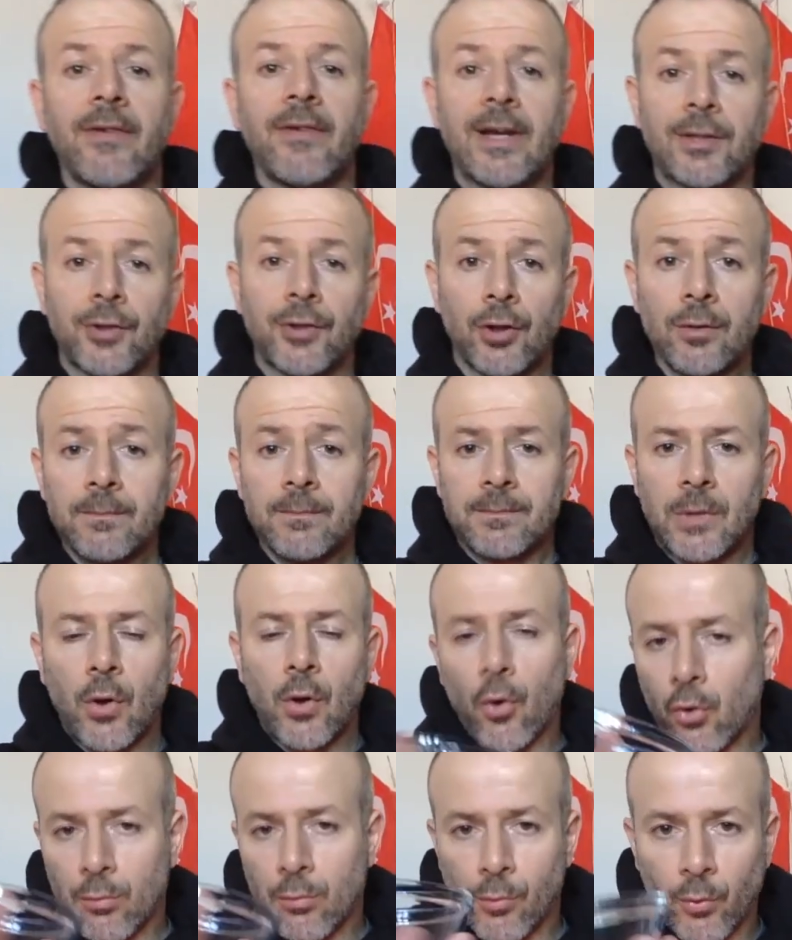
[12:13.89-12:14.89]
I mean, I
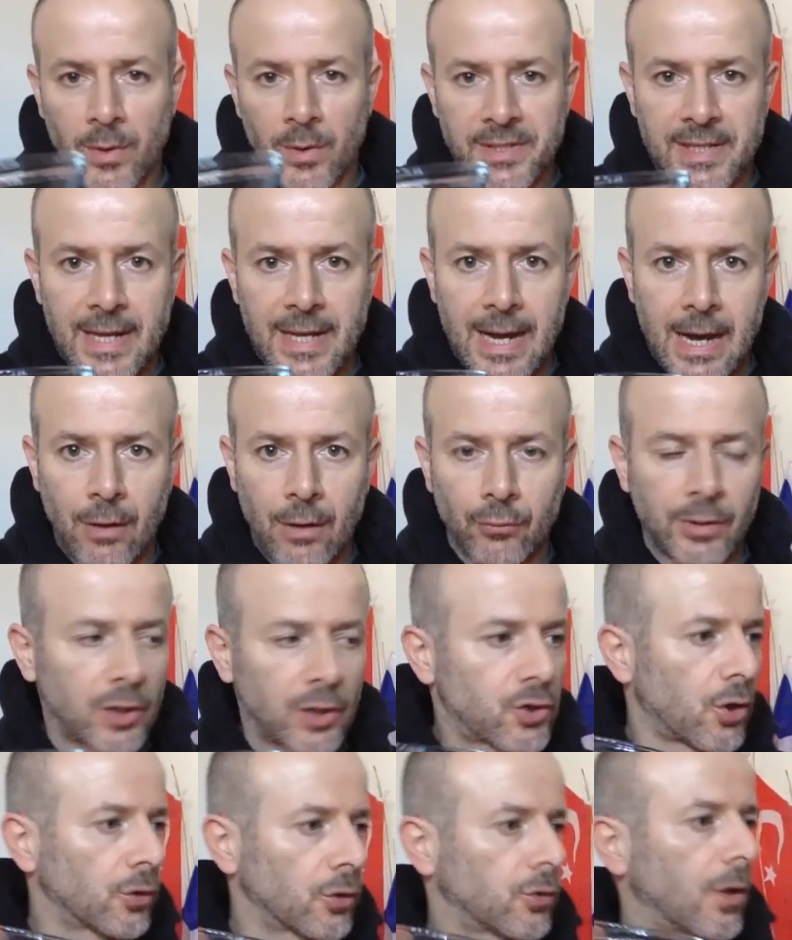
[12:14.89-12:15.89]
need a bowl
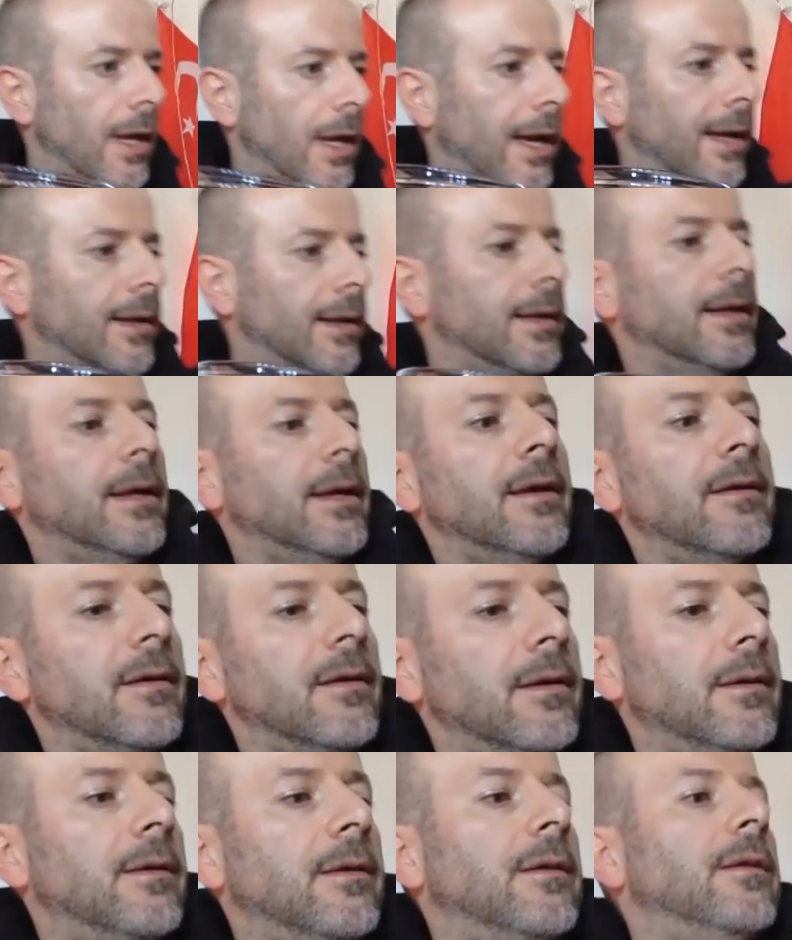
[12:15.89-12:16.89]
like this,
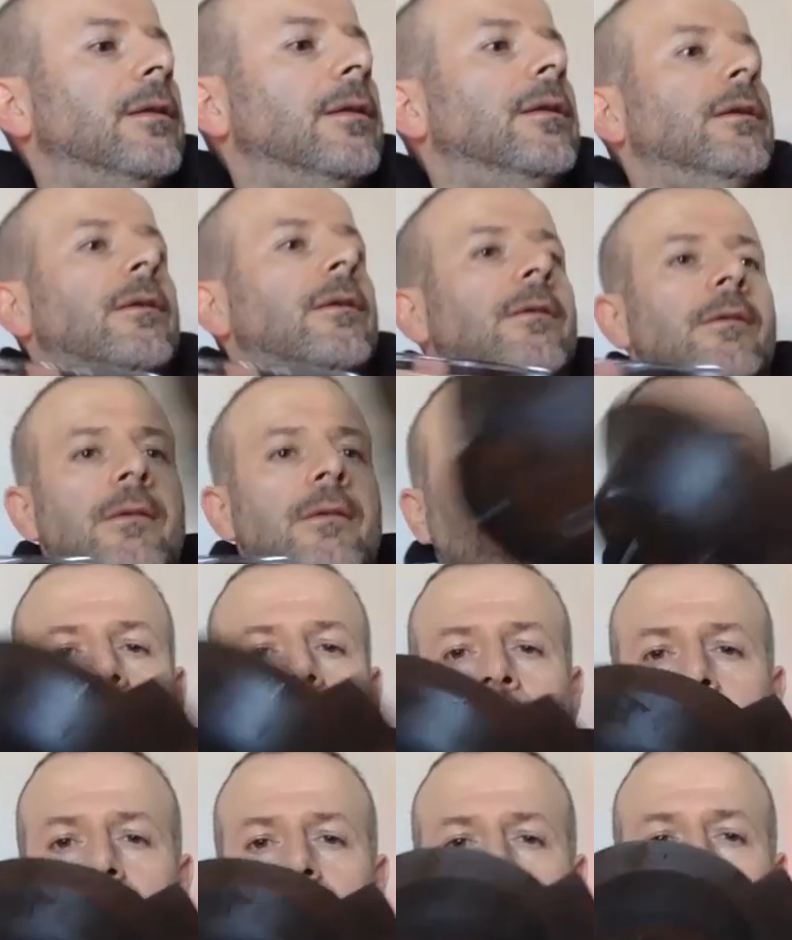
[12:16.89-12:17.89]
okay, plastics
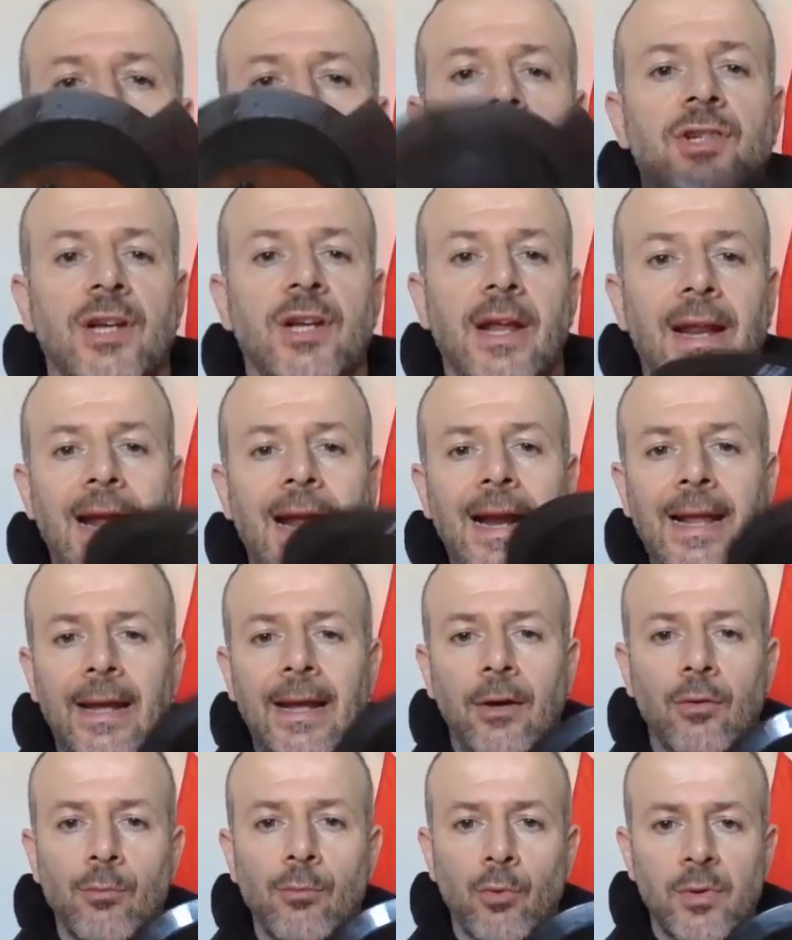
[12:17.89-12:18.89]
or glass,
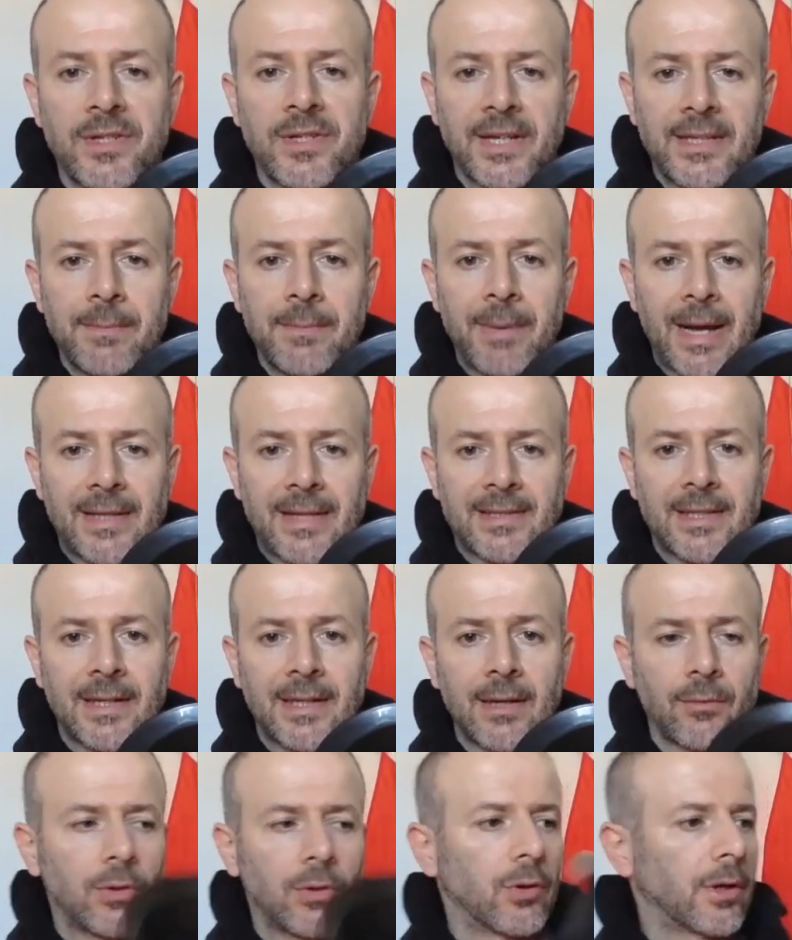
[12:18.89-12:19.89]
whatever.
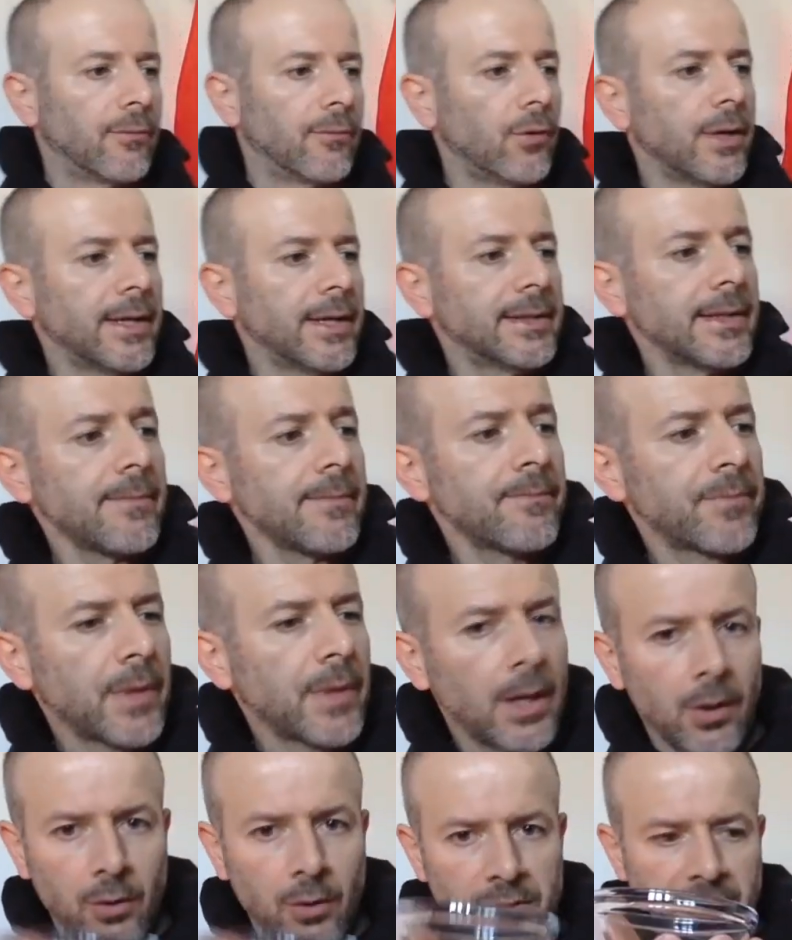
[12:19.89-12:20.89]

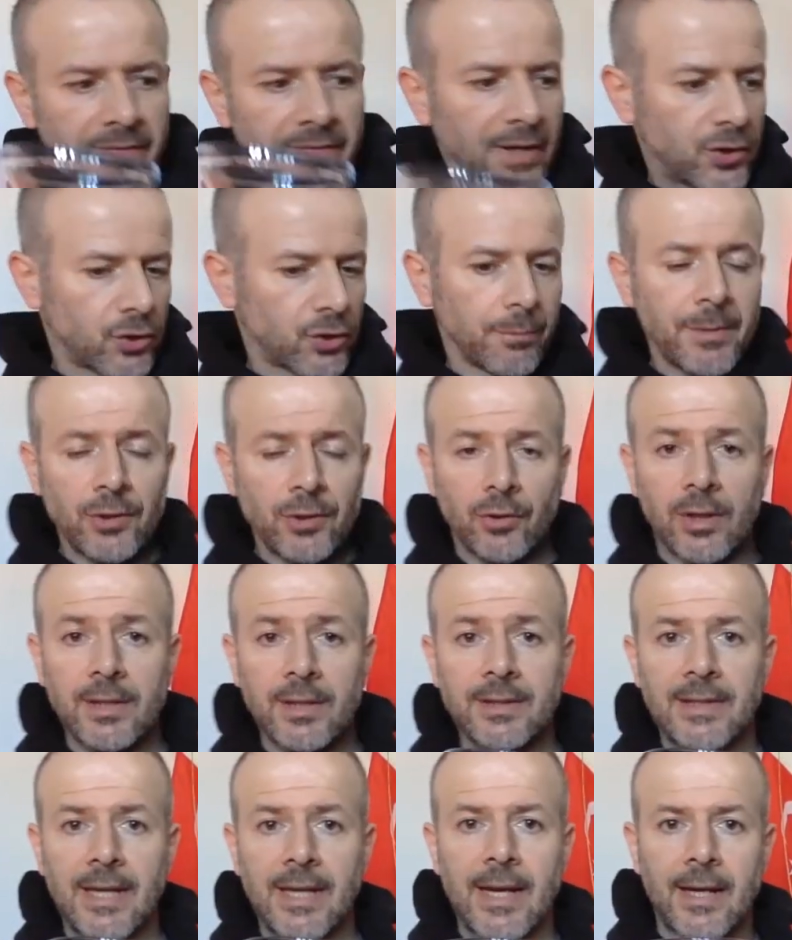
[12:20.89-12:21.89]
This is what I have to
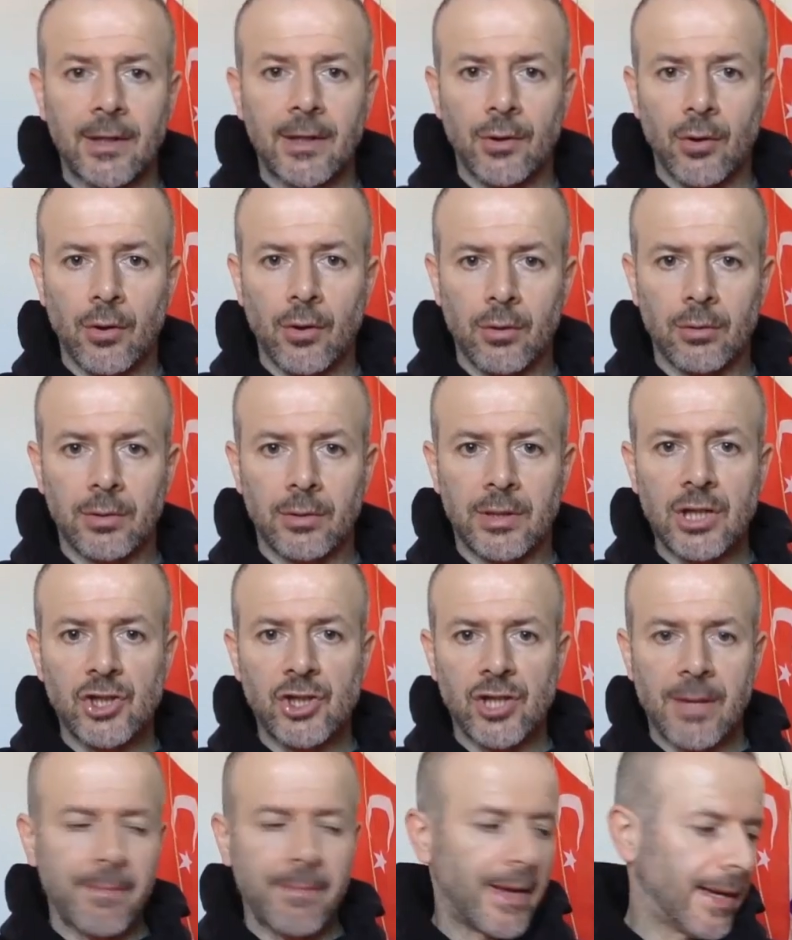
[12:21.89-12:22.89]
do. 10
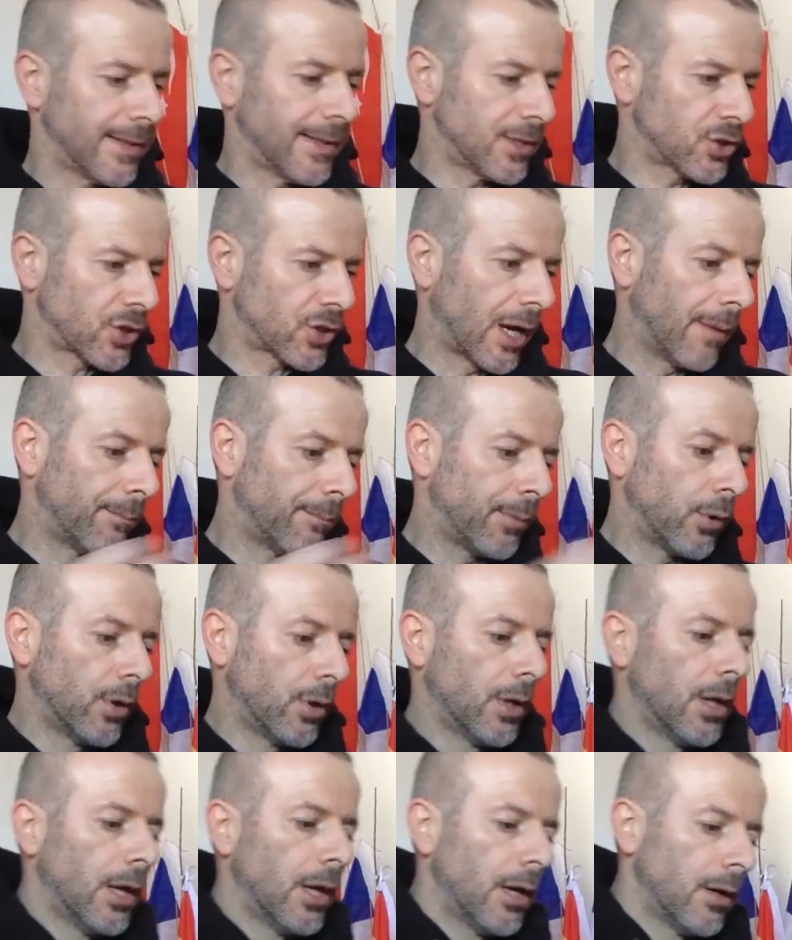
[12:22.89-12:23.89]
ml of
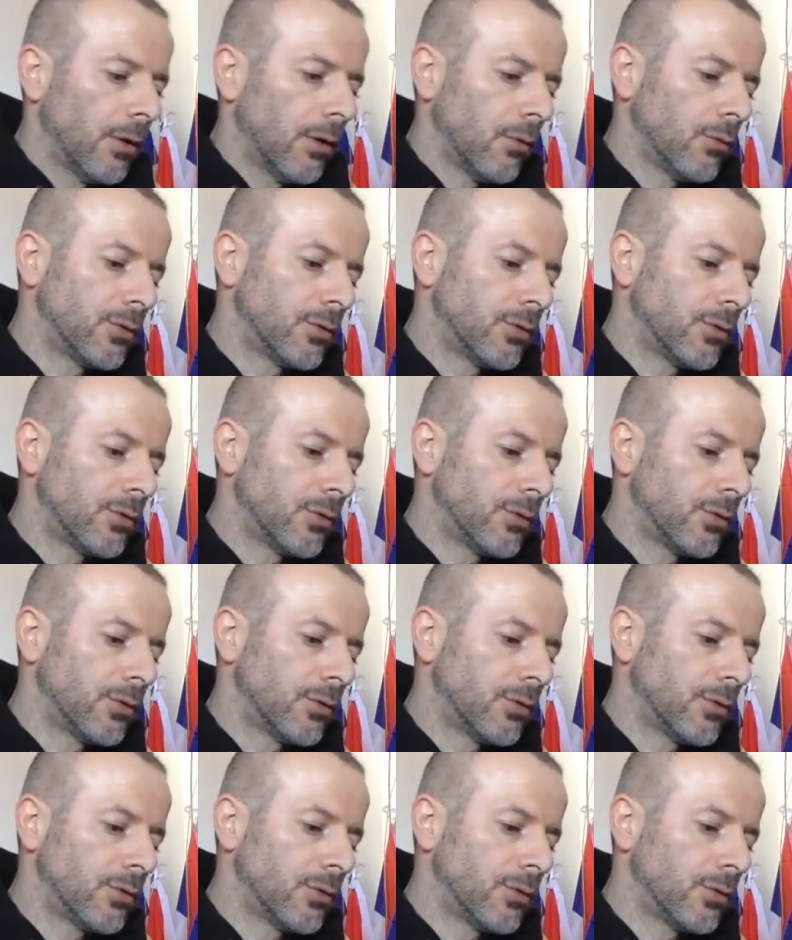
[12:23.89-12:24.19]
shampoo.